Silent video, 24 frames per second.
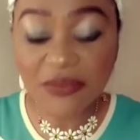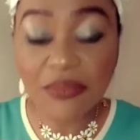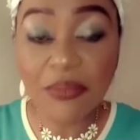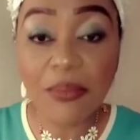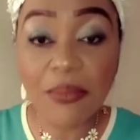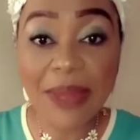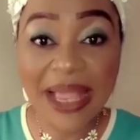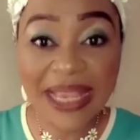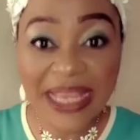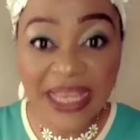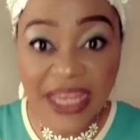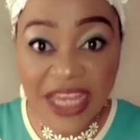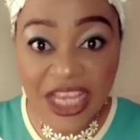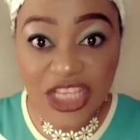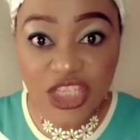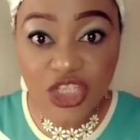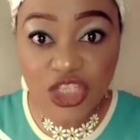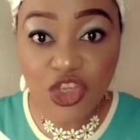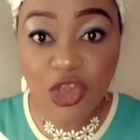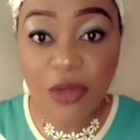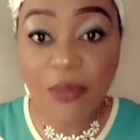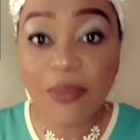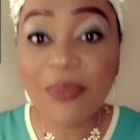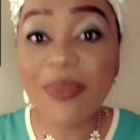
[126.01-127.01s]

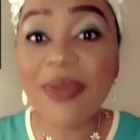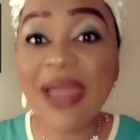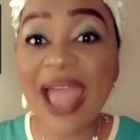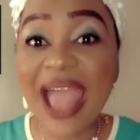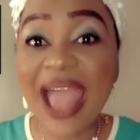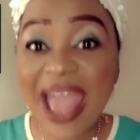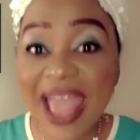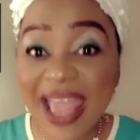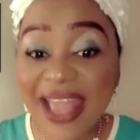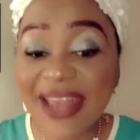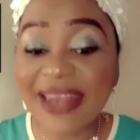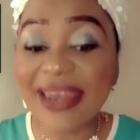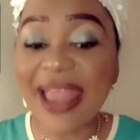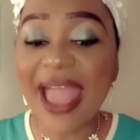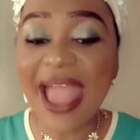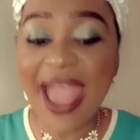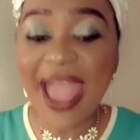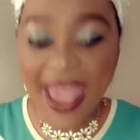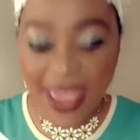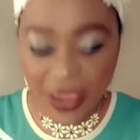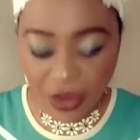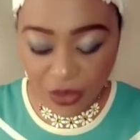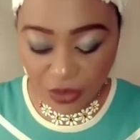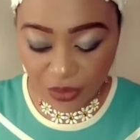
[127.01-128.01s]
magnesium and
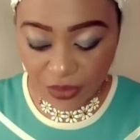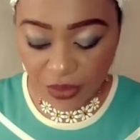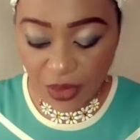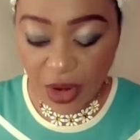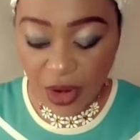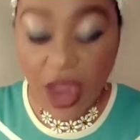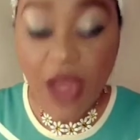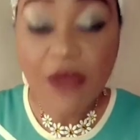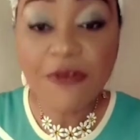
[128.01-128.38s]
iron